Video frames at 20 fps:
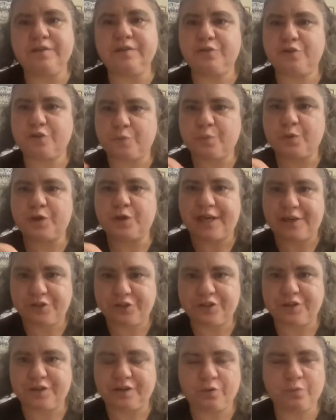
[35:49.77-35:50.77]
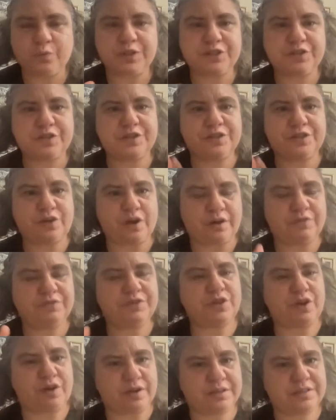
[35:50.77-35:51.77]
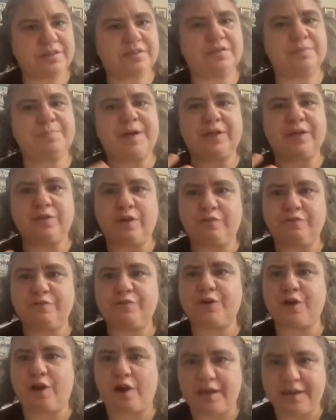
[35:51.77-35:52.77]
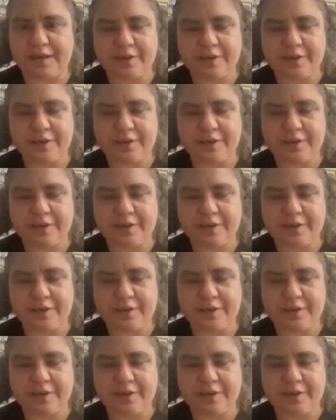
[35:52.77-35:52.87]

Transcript: interpretation in which the Song of Songs is about love for God,